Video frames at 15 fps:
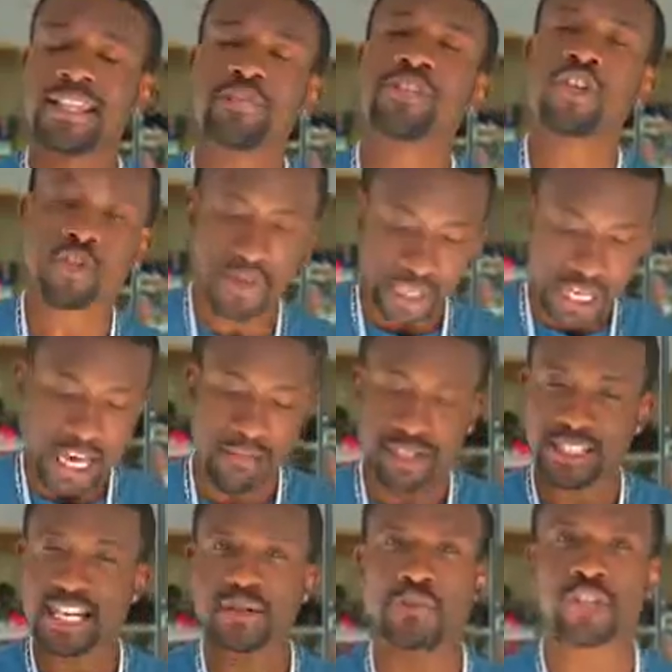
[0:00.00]
Let me know with a
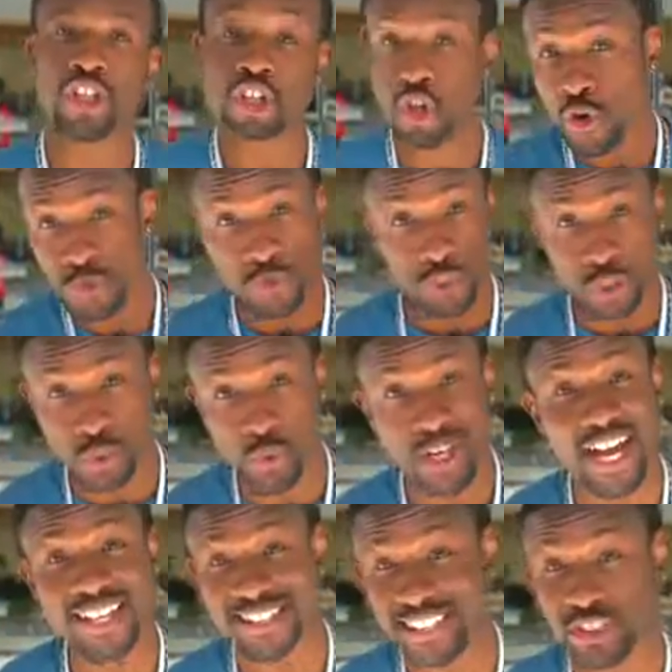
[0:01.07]
comment down below. Hopefully you
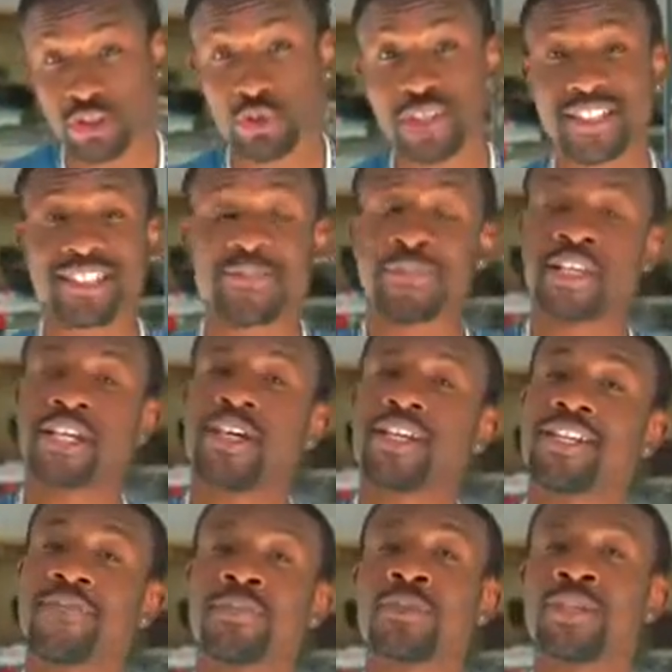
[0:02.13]
guys enjoyed this video.
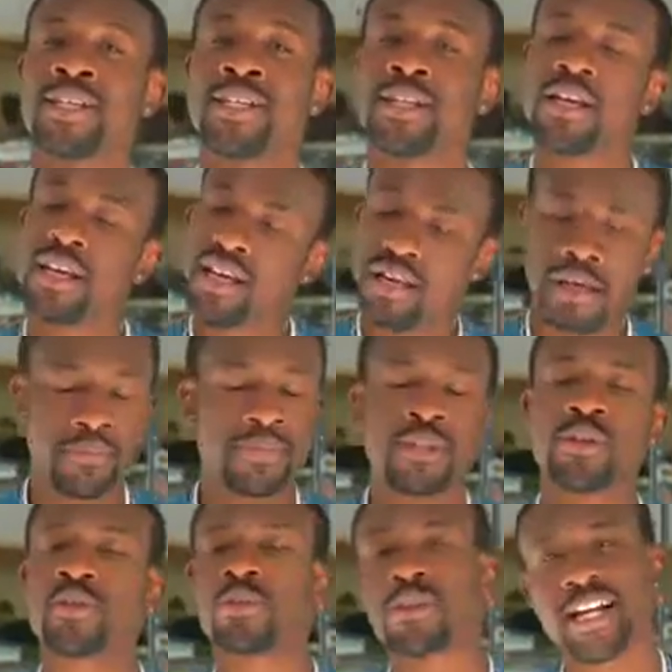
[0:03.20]
And if you did, be
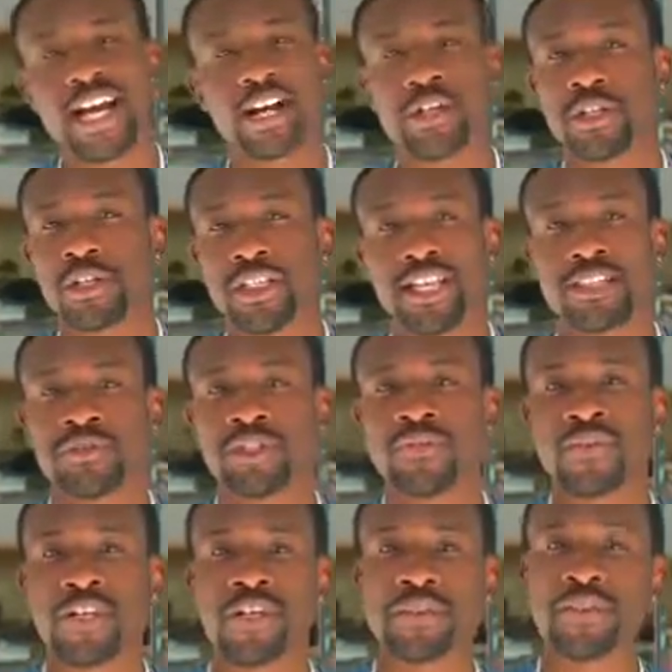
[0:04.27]
the cool guy or girl that gives this
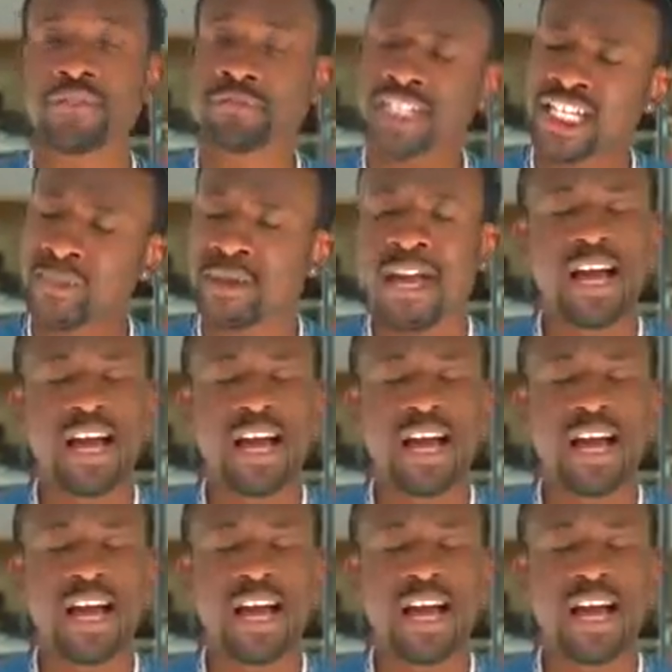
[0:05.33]
video a thumbs up.